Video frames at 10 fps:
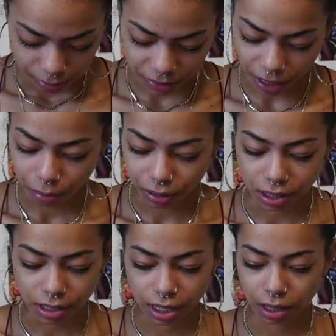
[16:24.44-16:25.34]

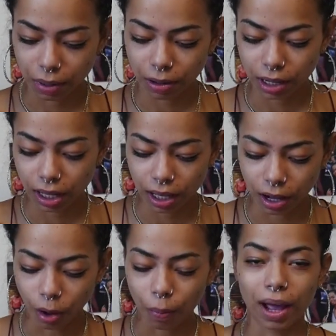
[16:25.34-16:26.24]
Temperance, come out again.
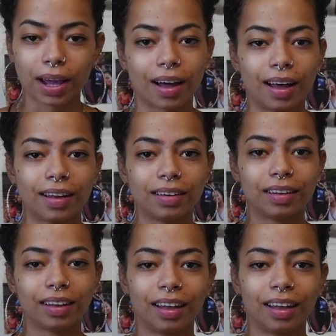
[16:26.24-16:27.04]
Oh my god.